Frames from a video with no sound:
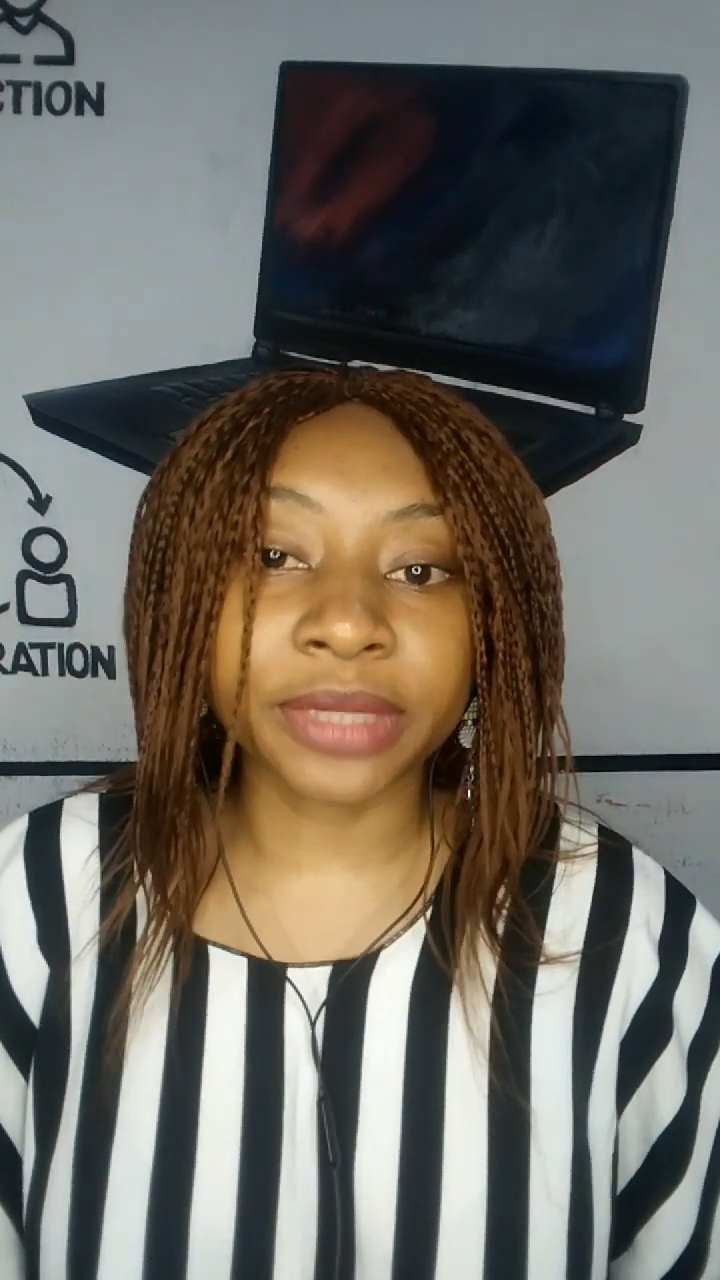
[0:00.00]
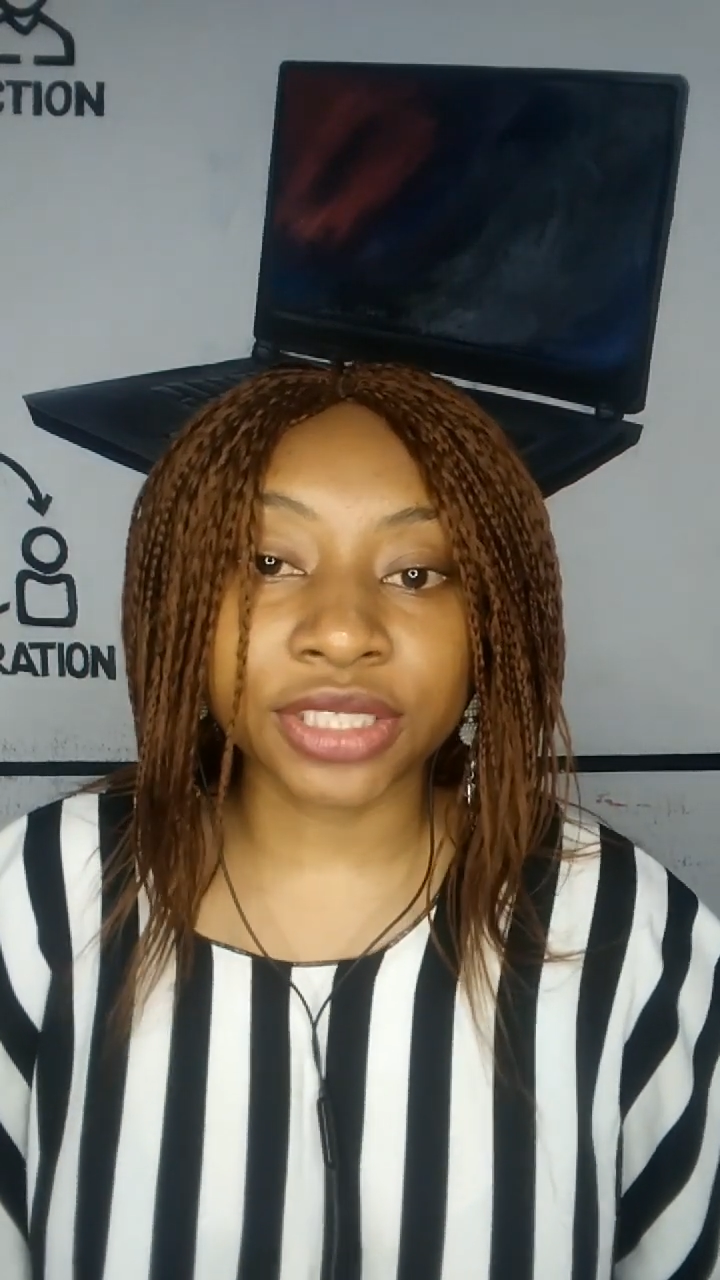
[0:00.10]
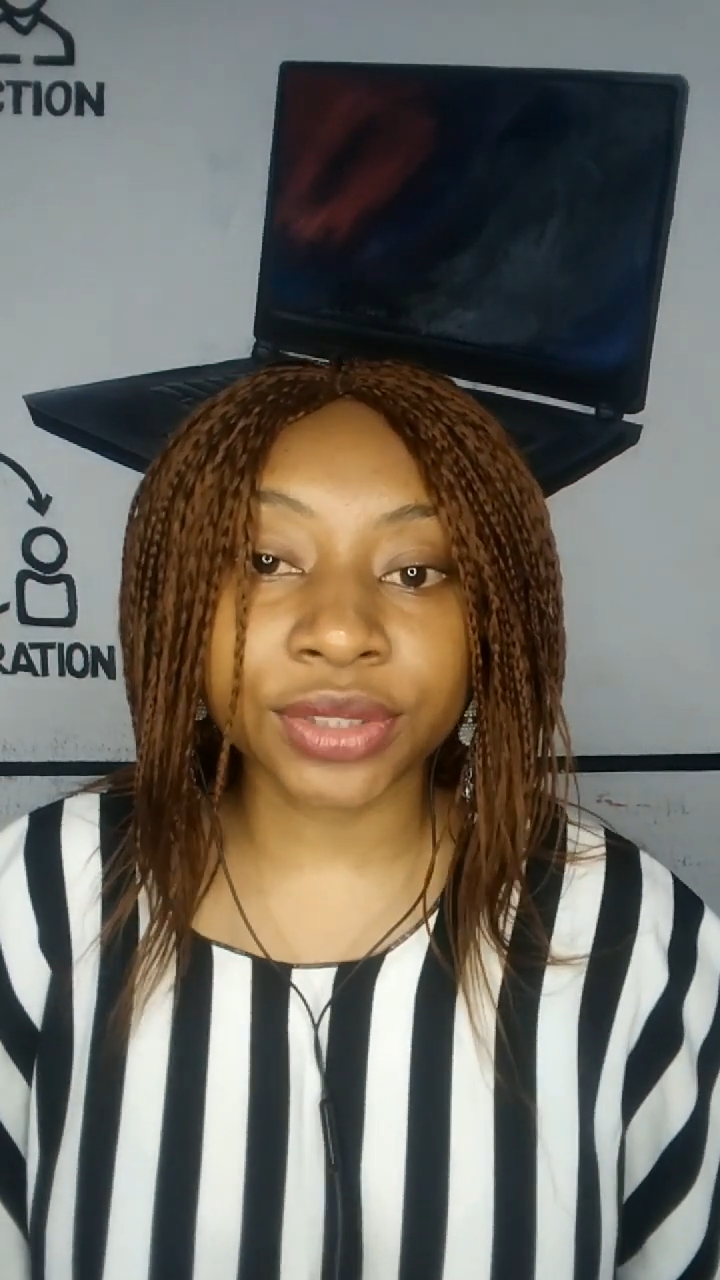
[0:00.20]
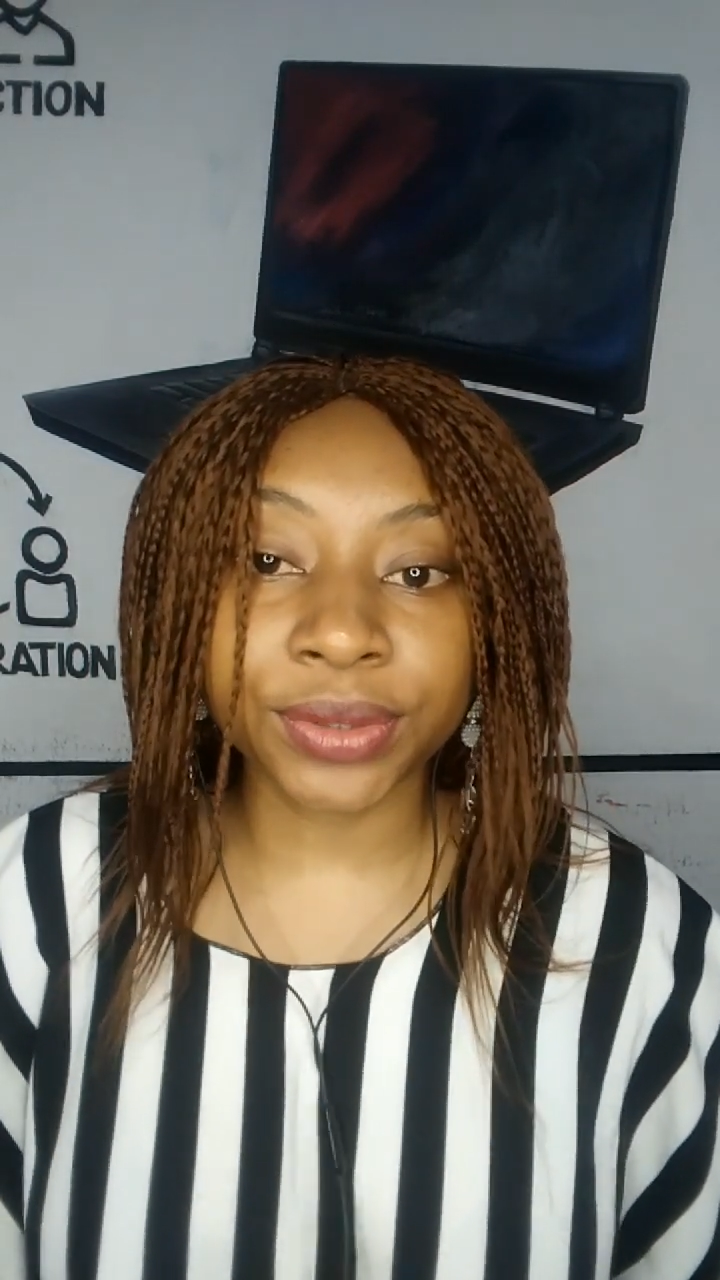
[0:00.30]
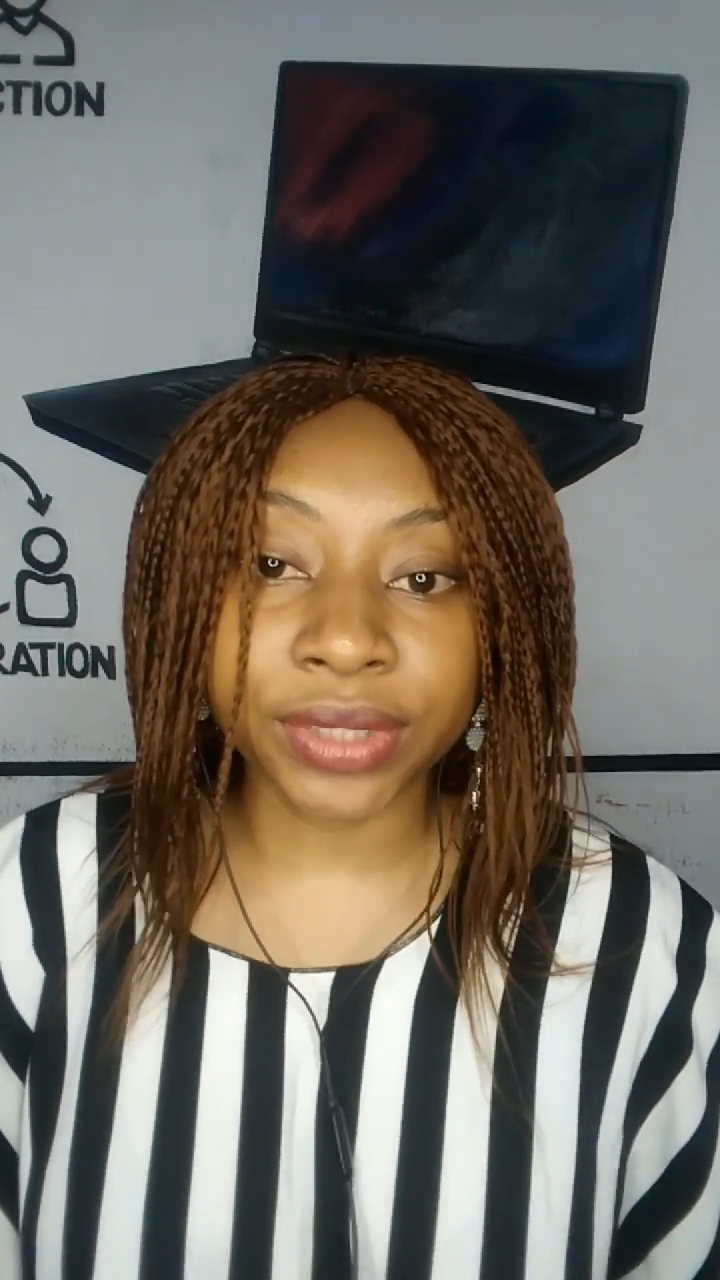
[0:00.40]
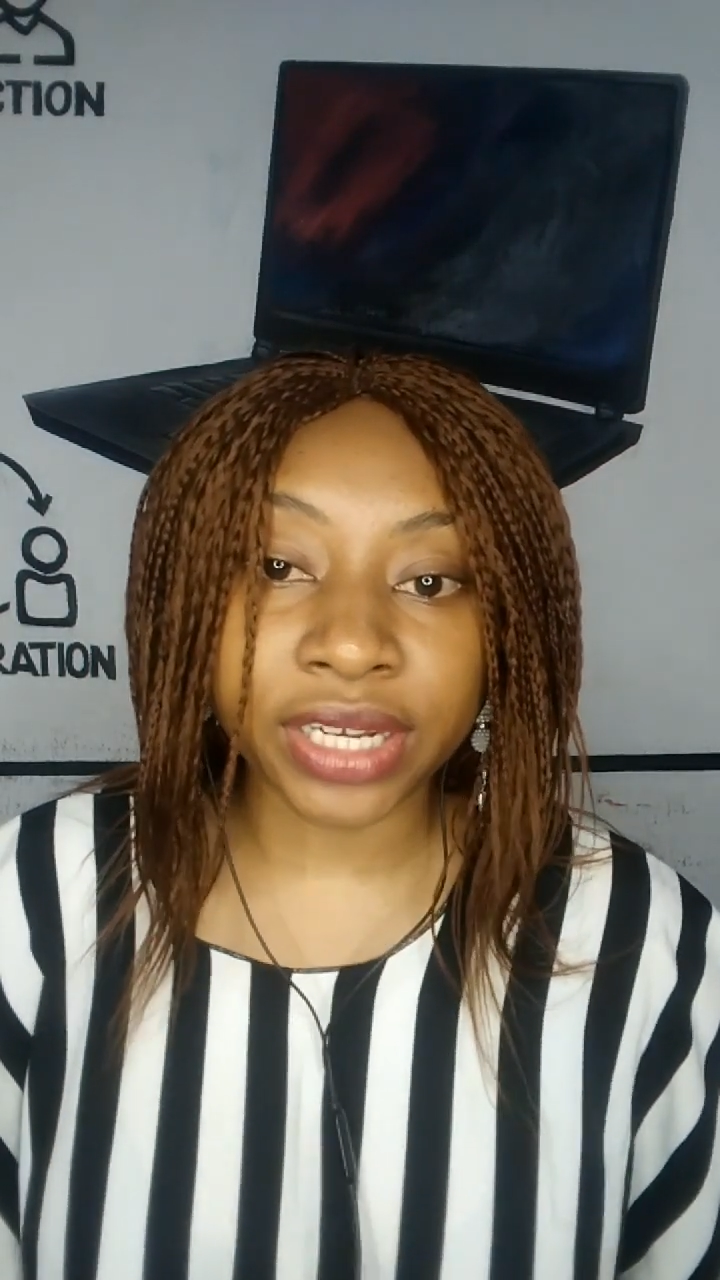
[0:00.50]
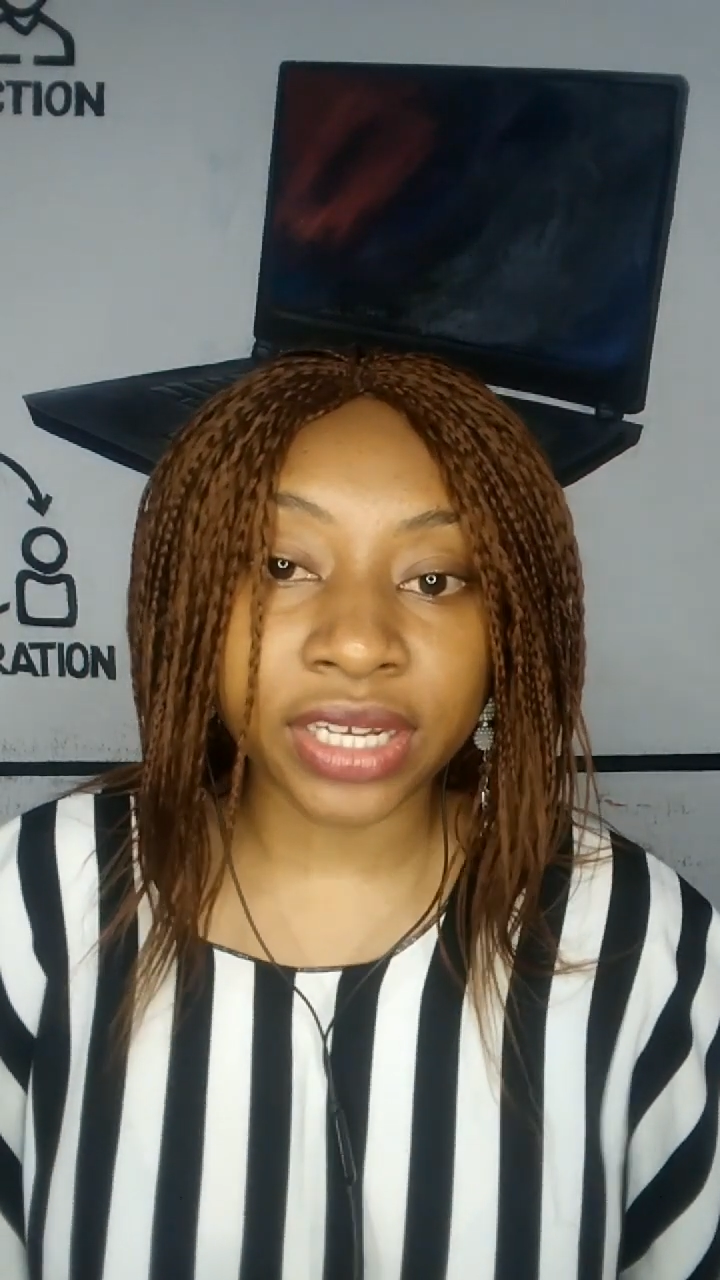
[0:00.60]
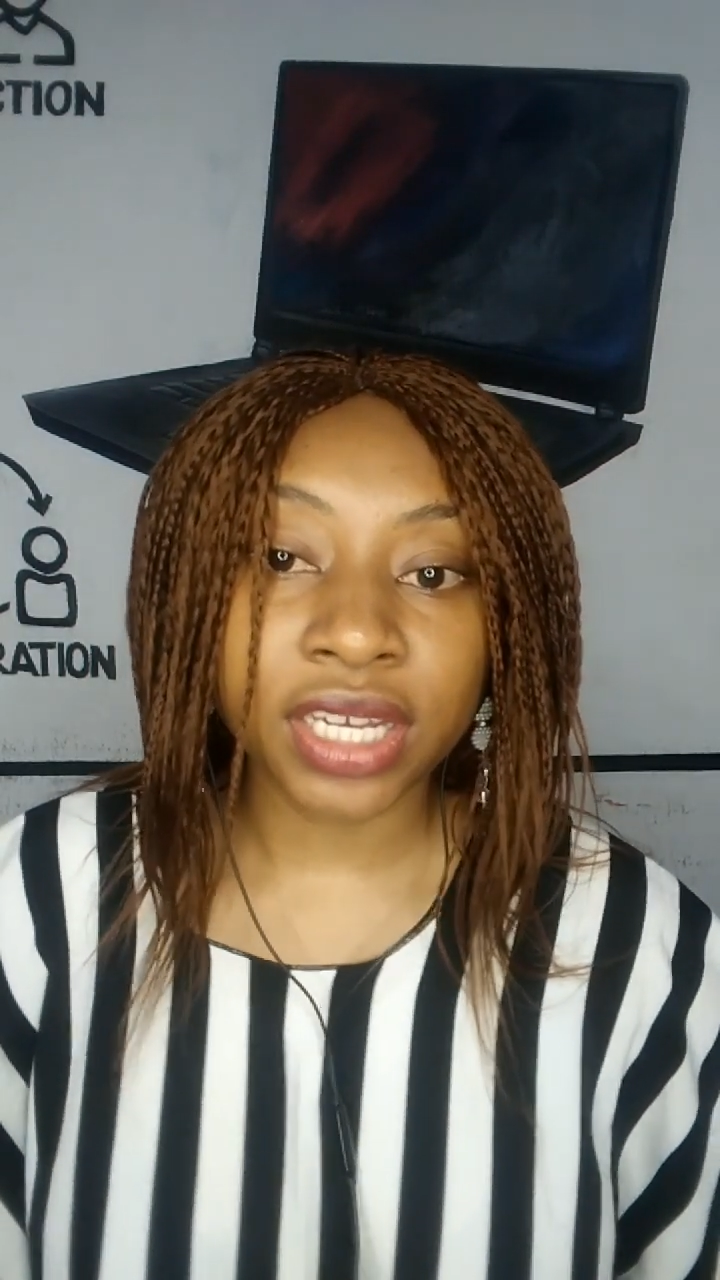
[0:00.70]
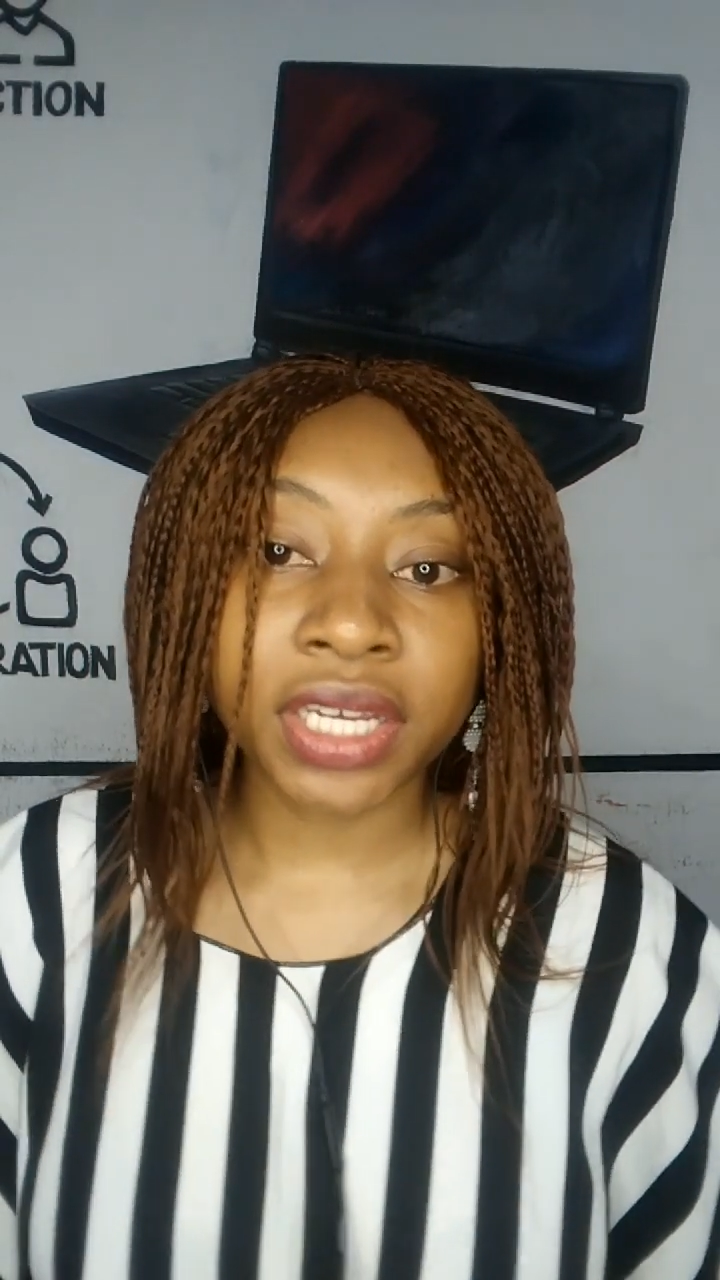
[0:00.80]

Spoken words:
particular